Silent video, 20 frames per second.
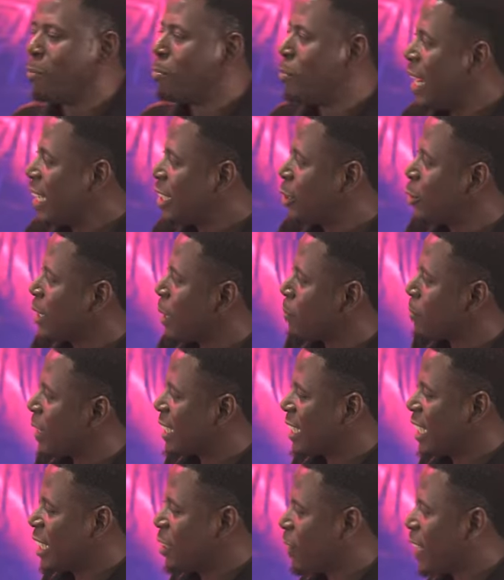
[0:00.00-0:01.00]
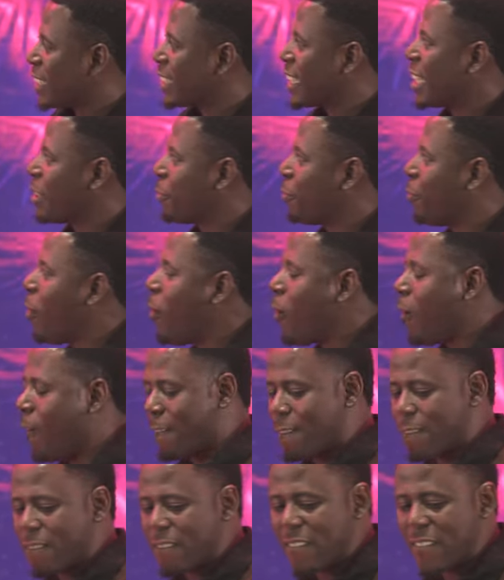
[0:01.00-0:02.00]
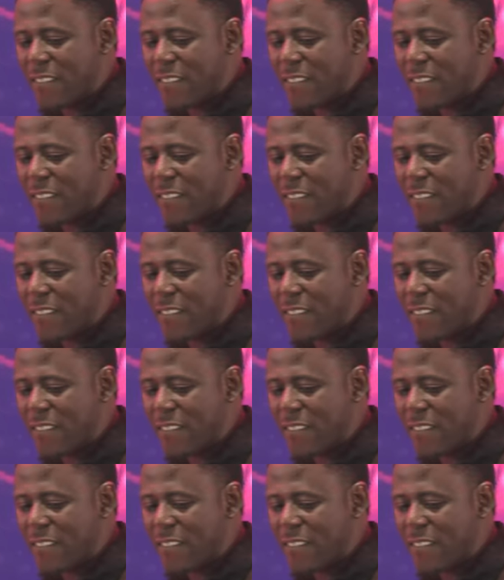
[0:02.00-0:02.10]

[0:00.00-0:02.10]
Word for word: Matthew chapter 6, verse 34.